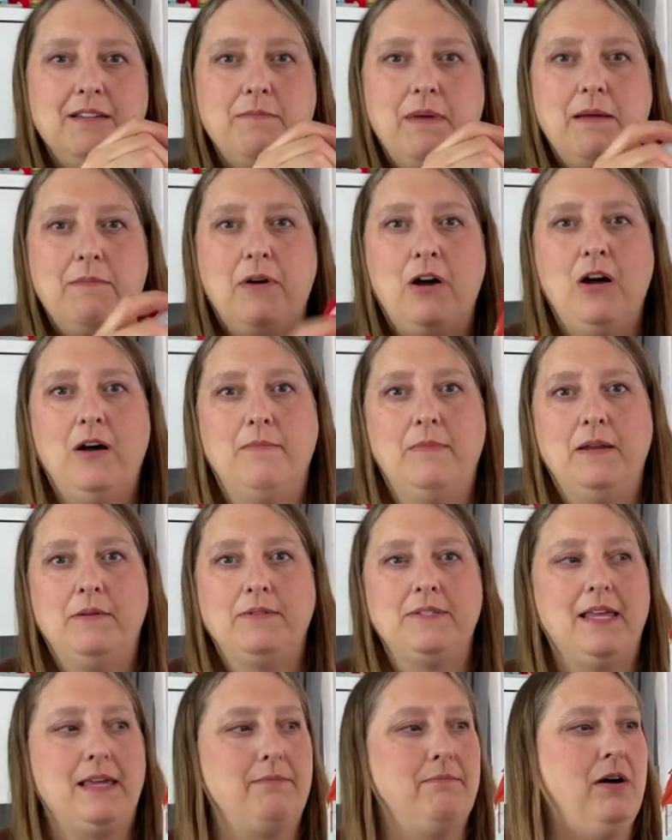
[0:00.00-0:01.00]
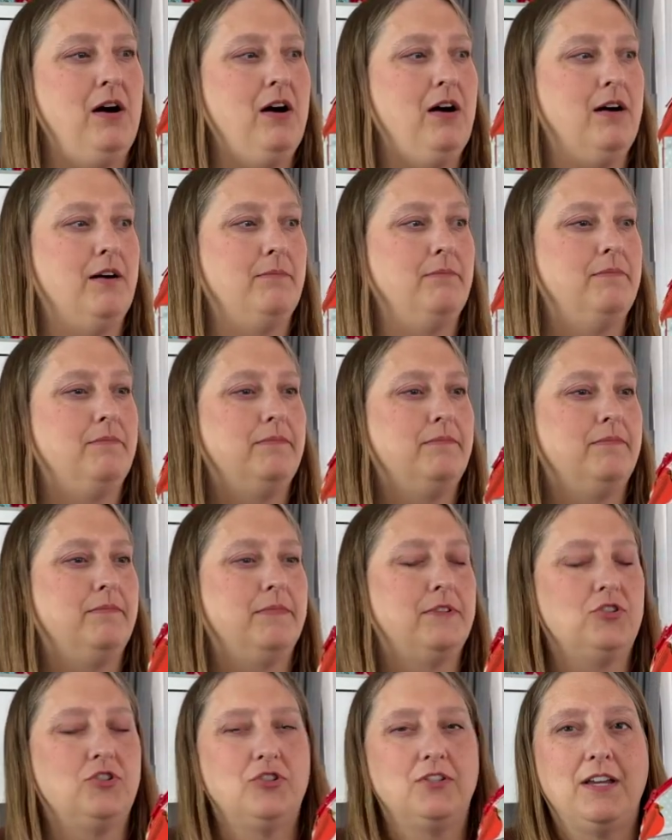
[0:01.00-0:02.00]
my mom and I was like, Mom,
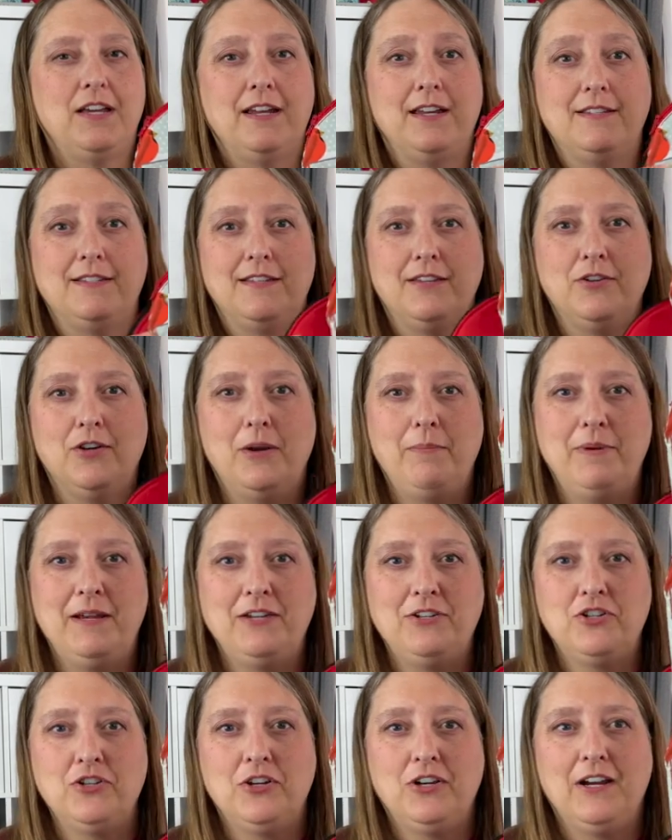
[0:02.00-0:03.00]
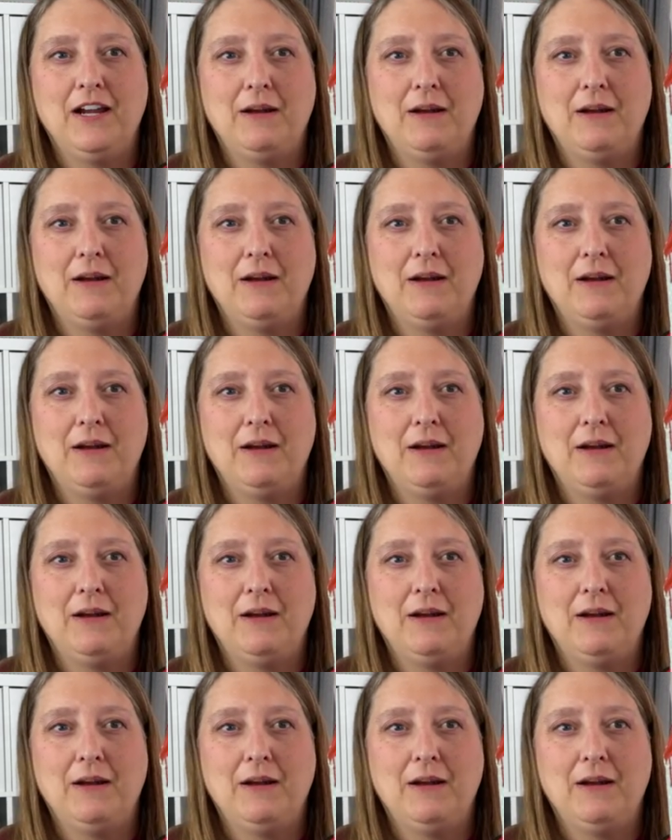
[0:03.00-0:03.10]
and I sent her a picture.